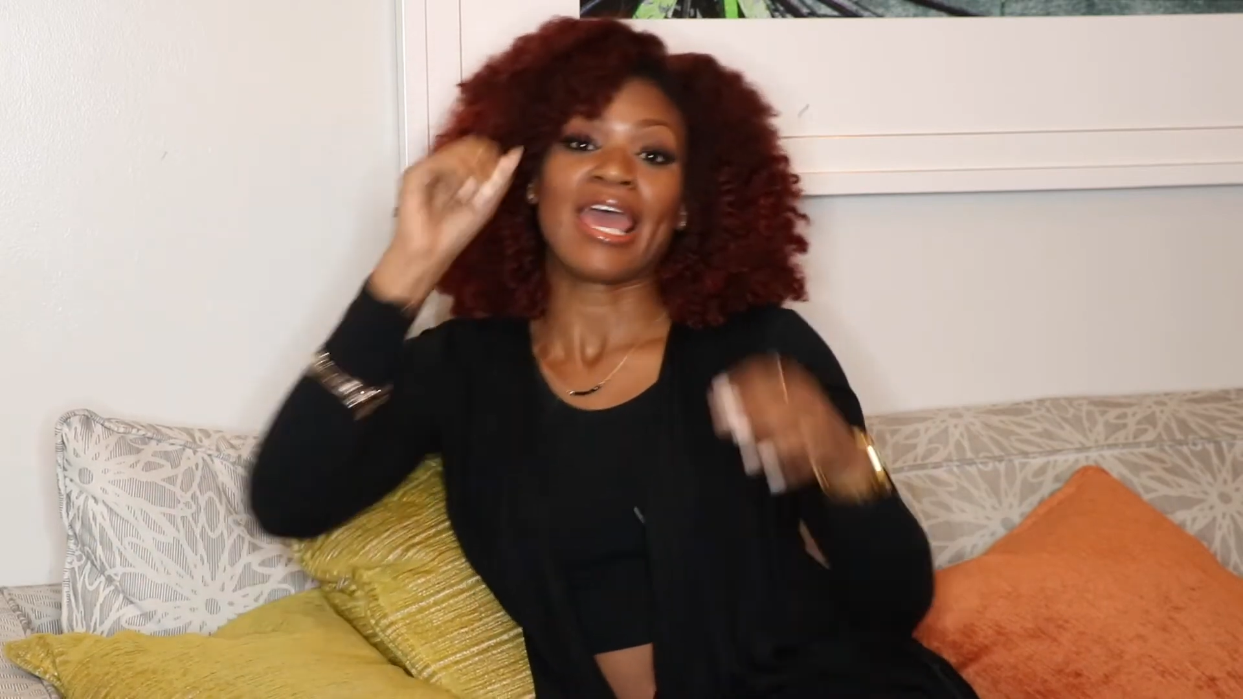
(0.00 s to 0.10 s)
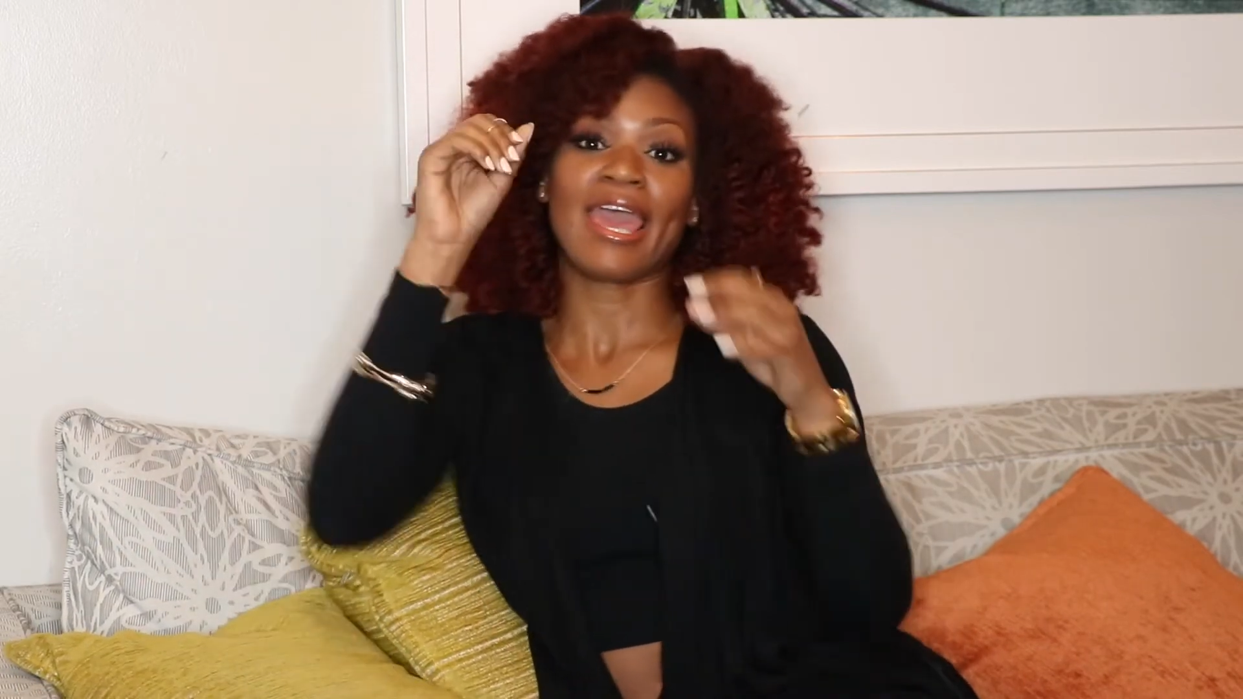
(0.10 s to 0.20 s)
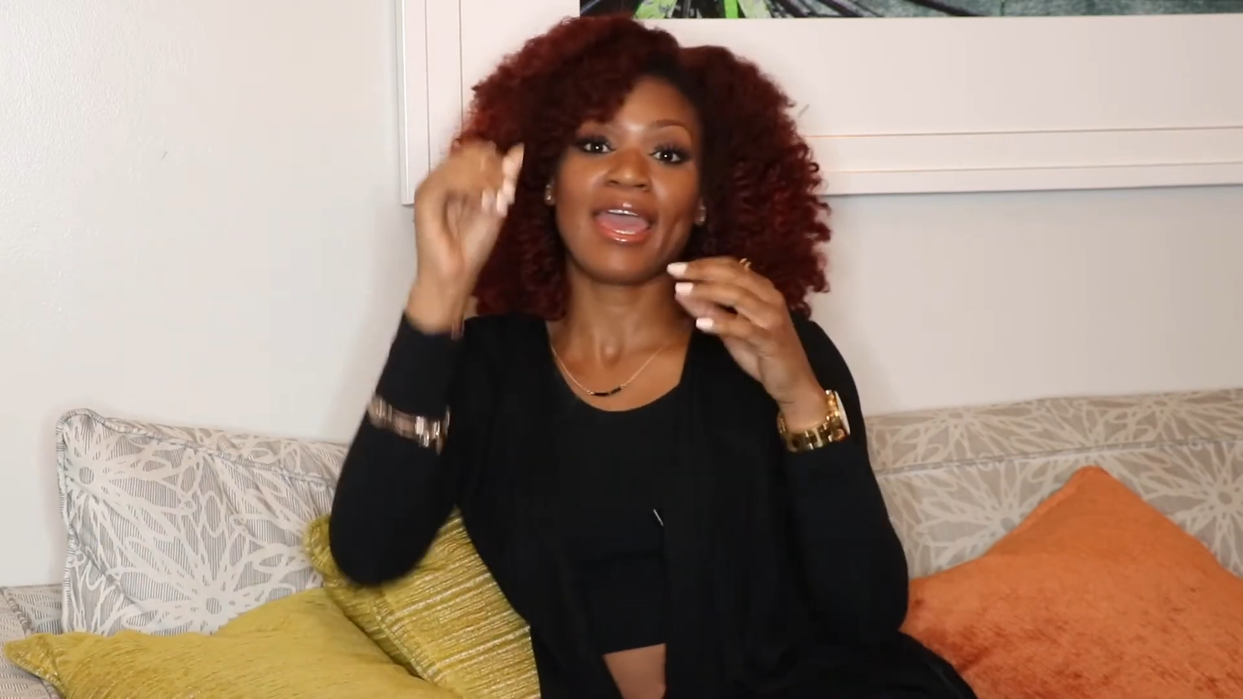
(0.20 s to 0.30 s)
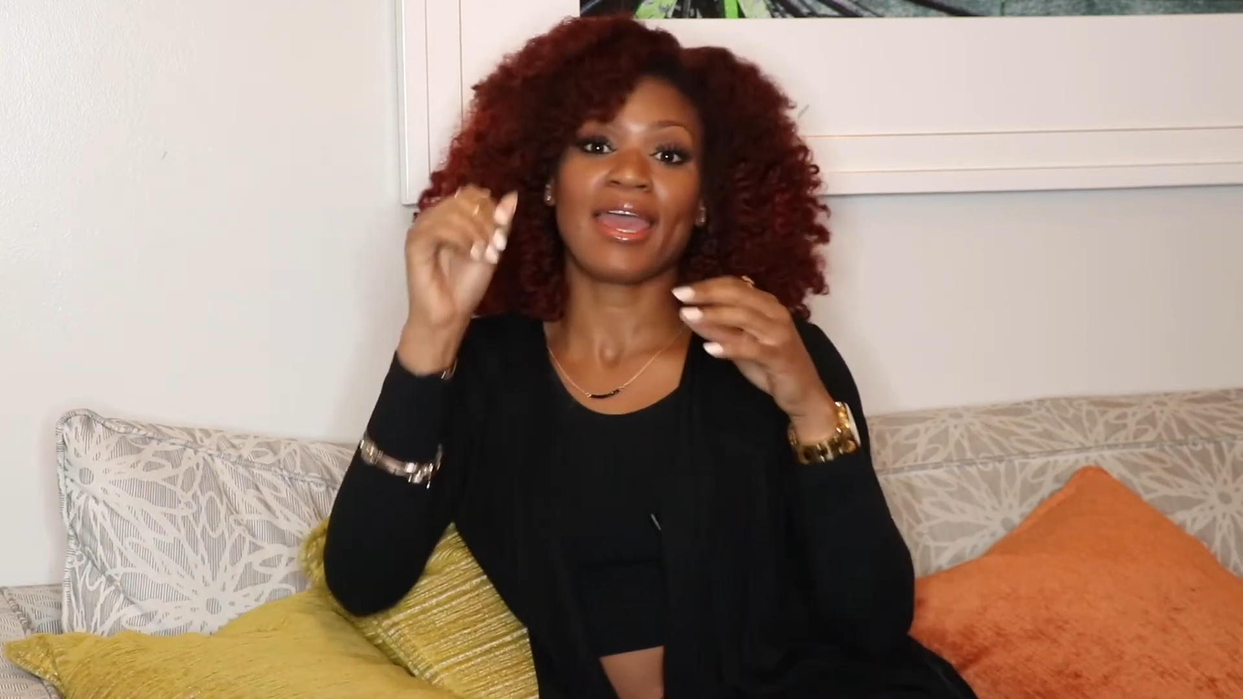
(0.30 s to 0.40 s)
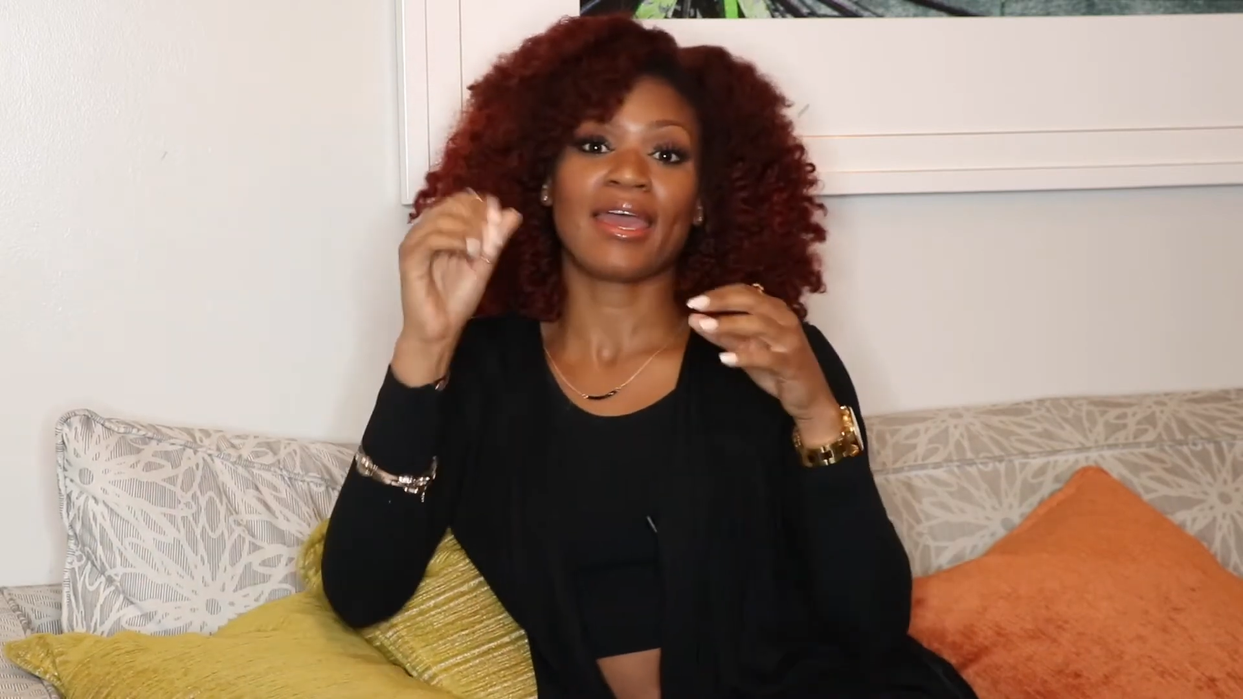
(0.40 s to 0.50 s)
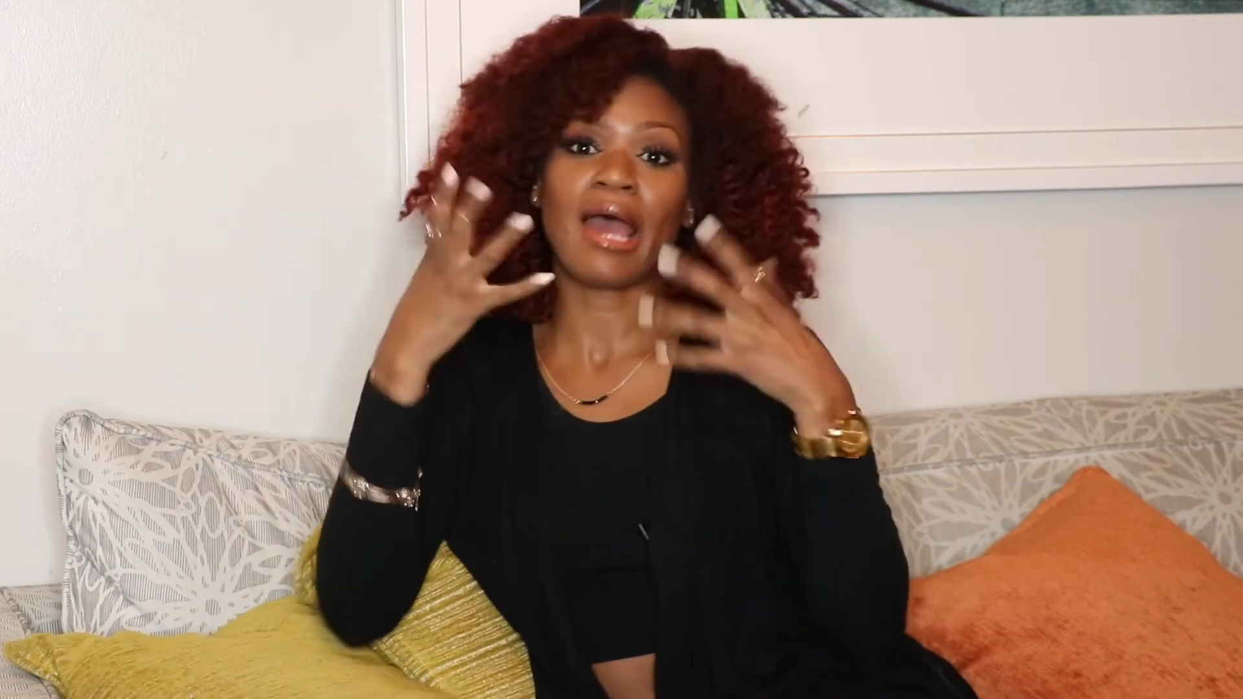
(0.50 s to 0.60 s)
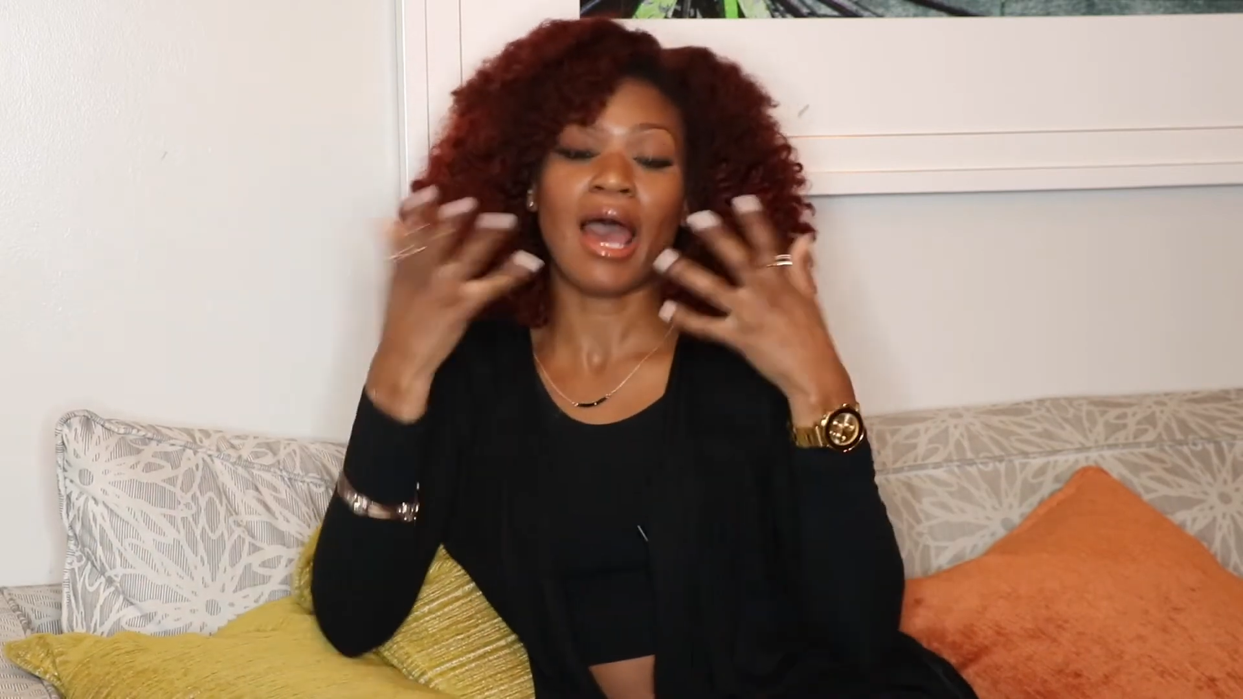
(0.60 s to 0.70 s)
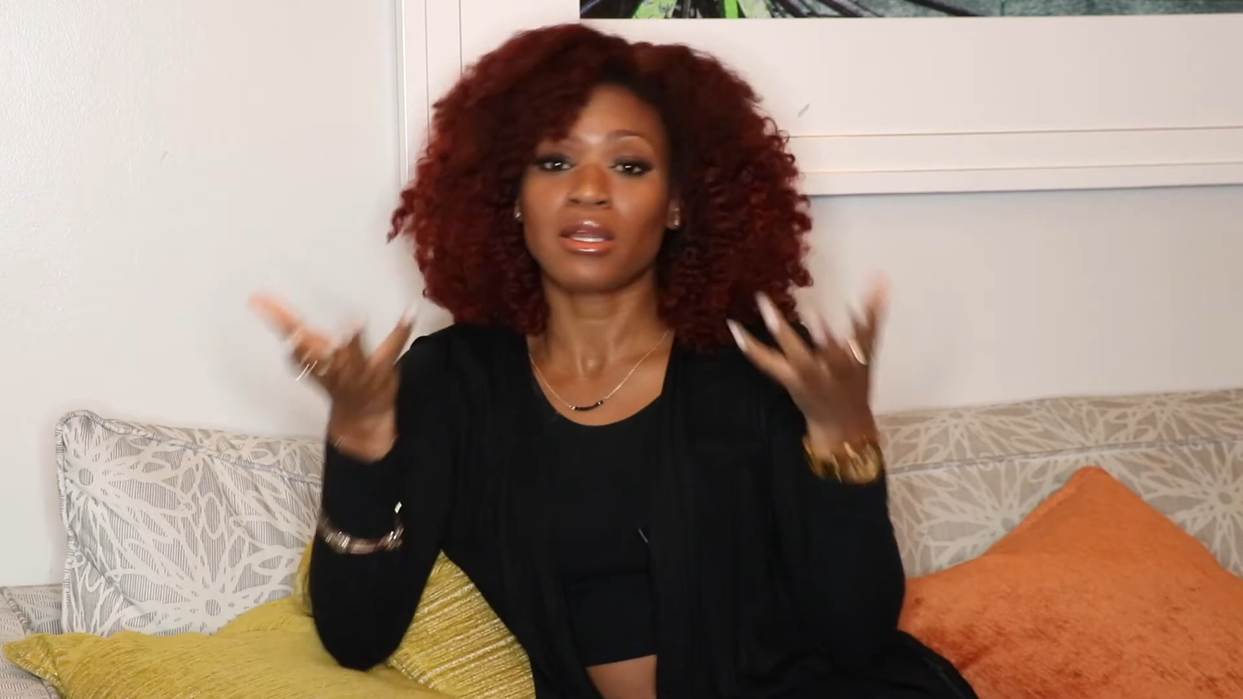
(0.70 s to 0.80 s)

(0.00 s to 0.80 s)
And I